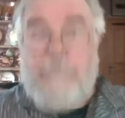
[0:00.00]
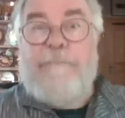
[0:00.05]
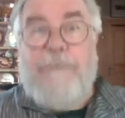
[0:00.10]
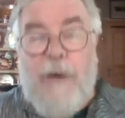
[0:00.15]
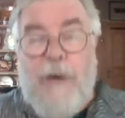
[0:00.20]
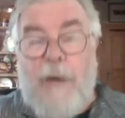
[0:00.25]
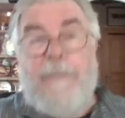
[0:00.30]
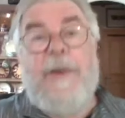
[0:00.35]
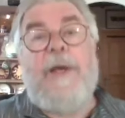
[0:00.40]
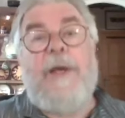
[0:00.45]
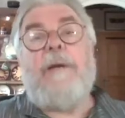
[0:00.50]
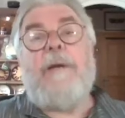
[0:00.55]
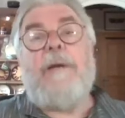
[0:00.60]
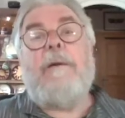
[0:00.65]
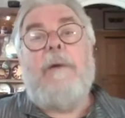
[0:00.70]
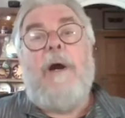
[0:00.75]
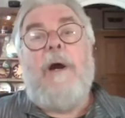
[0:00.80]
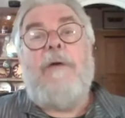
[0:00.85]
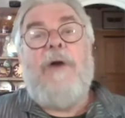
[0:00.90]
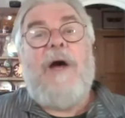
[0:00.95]
farming
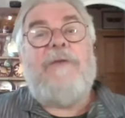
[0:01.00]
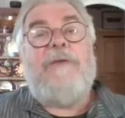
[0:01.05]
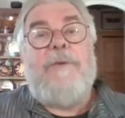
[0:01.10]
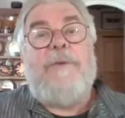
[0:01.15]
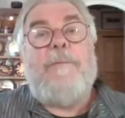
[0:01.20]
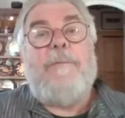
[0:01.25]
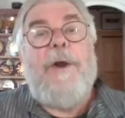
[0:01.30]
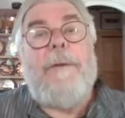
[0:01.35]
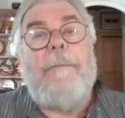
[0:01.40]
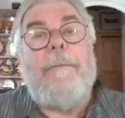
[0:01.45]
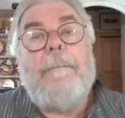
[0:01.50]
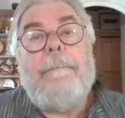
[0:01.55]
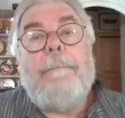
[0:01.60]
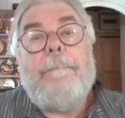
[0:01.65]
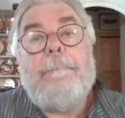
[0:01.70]
arrives in Britain.